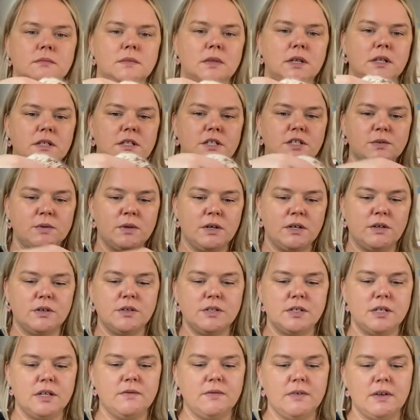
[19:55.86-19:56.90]
in
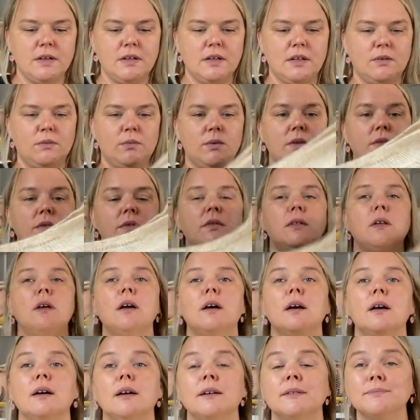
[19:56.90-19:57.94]
sweaters if I knit with
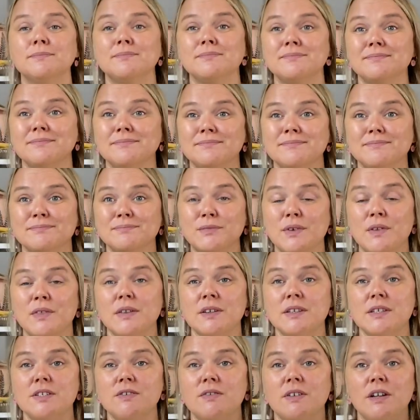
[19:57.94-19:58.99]
a
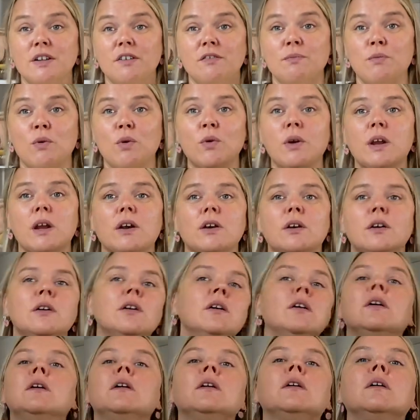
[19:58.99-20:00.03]
strand of mohair.
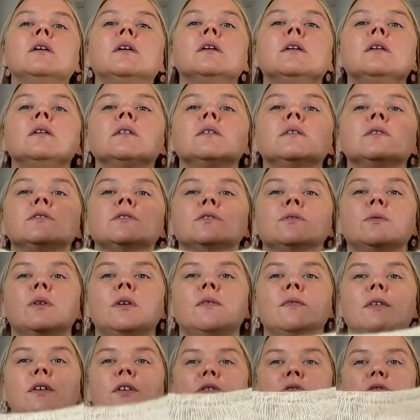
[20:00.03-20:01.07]
So
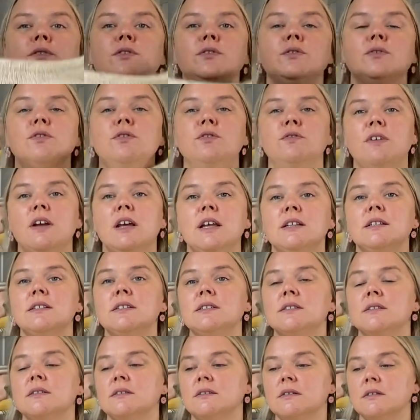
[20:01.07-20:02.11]
if I use two
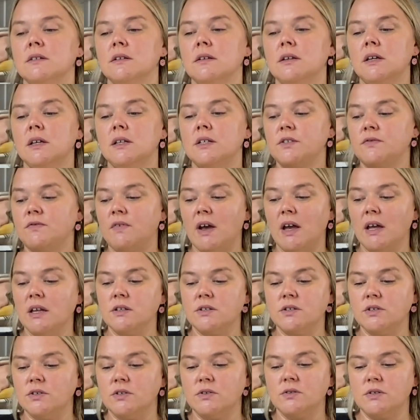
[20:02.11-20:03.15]
strands, it's fine
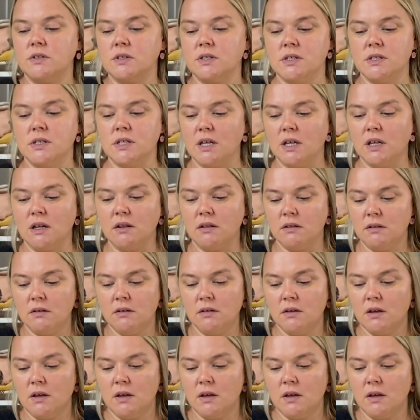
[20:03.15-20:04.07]
to use the single